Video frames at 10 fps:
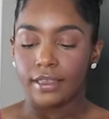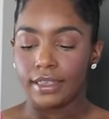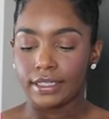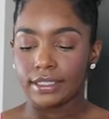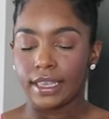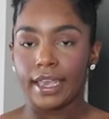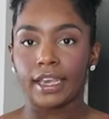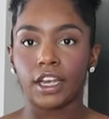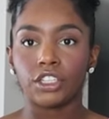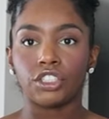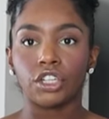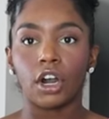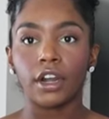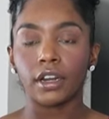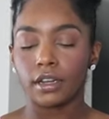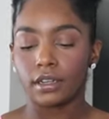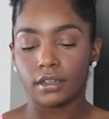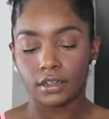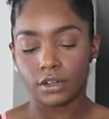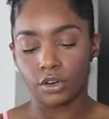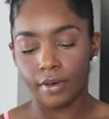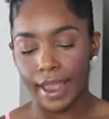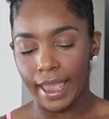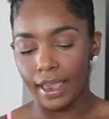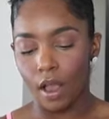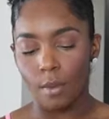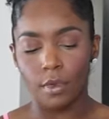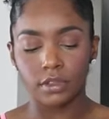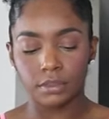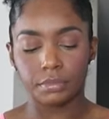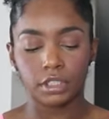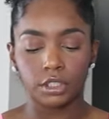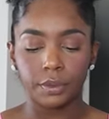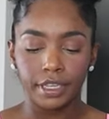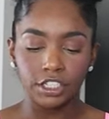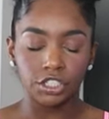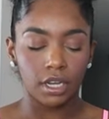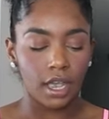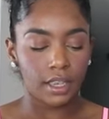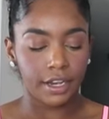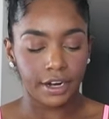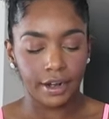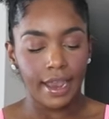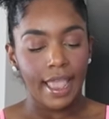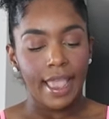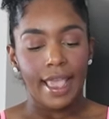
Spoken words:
this like dark gray, almost bluish color,